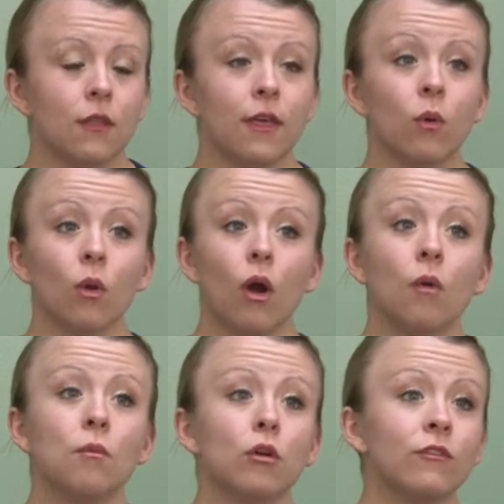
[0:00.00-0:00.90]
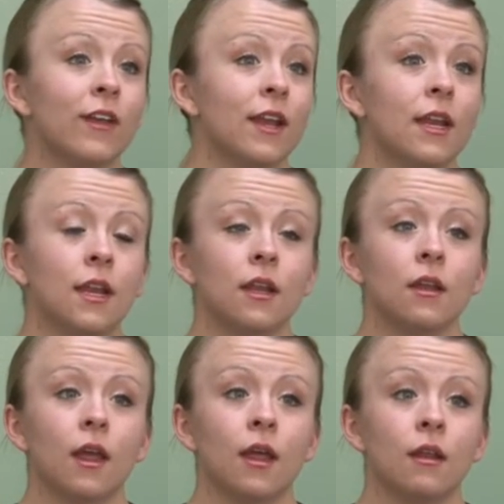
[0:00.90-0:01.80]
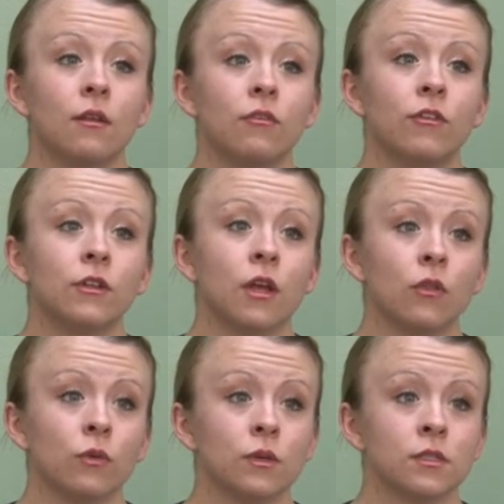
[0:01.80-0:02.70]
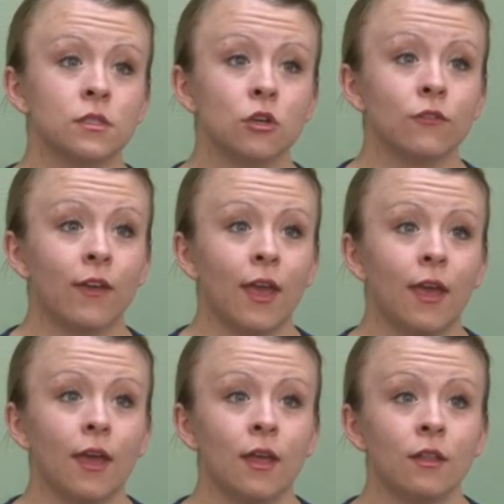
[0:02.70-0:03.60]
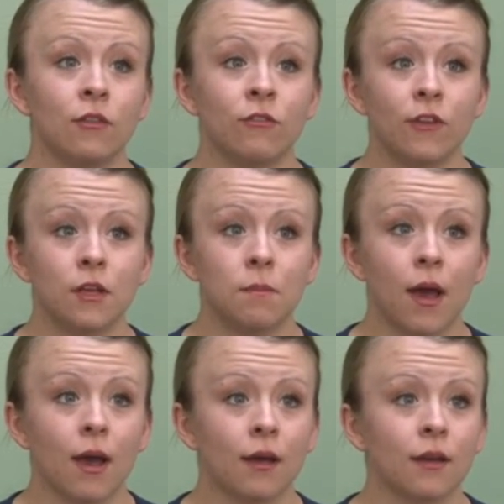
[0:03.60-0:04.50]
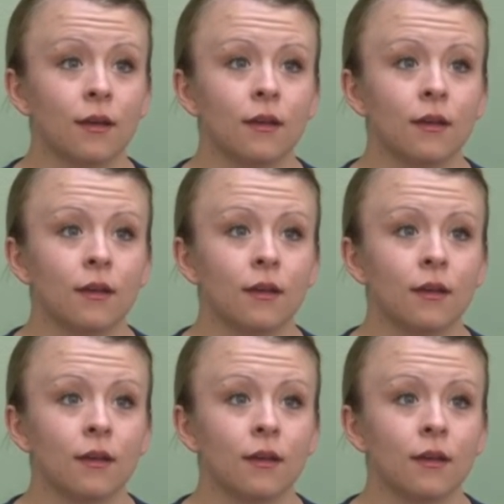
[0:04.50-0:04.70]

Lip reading: They were all motivated and filled out their survey and the feedback.